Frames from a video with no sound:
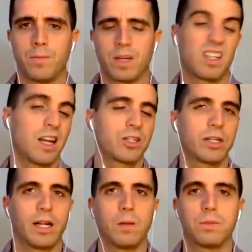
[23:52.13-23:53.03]
actually it
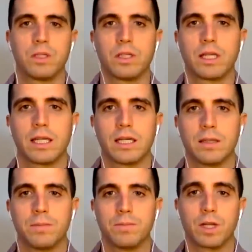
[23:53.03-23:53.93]
helps the
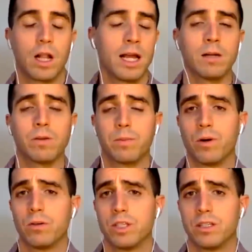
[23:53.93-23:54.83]
client with the
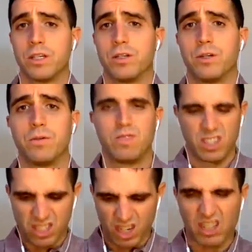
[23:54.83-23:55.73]
processing too, just
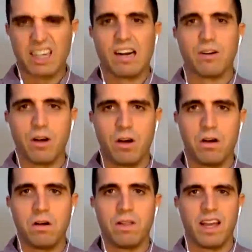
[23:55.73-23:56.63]
to clear out
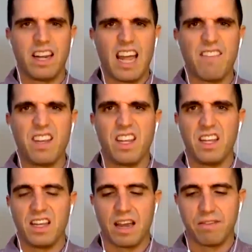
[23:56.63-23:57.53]
all that
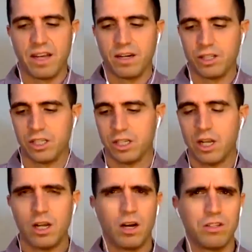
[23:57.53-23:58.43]
heavy energies.
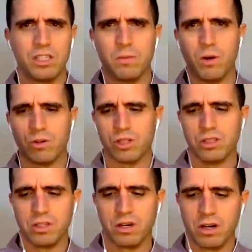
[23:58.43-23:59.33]
All these emotions
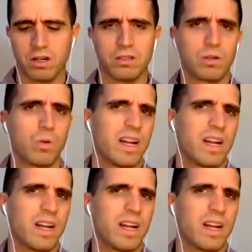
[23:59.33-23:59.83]
are quite